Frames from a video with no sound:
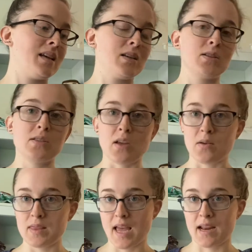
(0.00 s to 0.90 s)
So
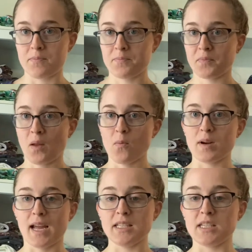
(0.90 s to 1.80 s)
then what
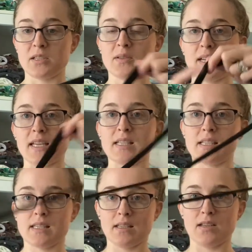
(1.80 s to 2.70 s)
I do is,
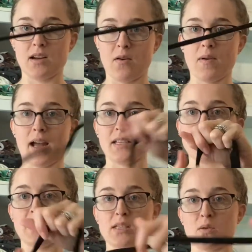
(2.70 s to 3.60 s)
I do
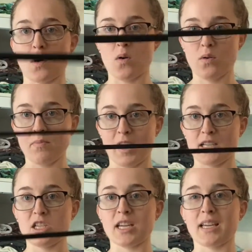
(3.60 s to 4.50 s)
this to a whole
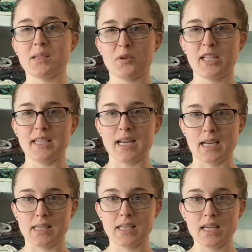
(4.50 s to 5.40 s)
bunch. It gets pretty
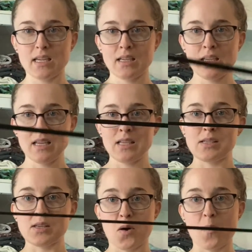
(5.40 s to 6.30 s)
dusty,
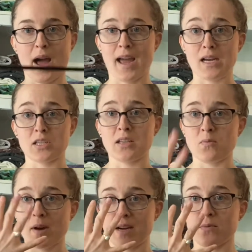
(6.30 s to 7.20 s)
so I actually
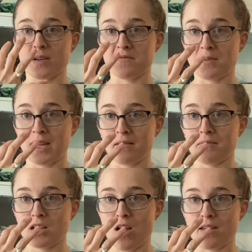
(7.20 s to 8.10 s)
wear one of my
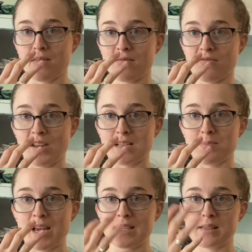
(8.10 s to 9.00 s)
cloth face
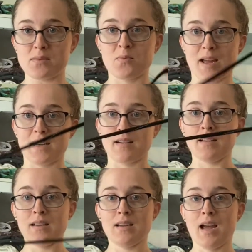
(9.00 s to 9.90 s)
masks when
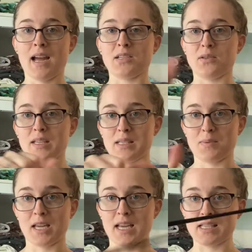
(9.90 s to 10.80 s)
I do this
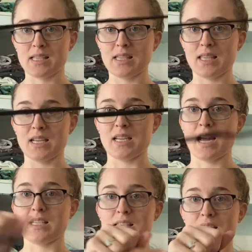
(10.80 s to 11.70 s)
because the
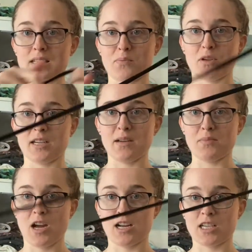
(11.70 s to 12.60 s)
dust is pretty
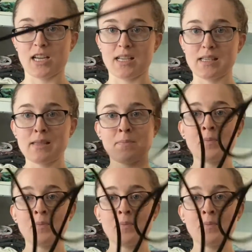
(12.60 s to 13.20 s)
obnoxious.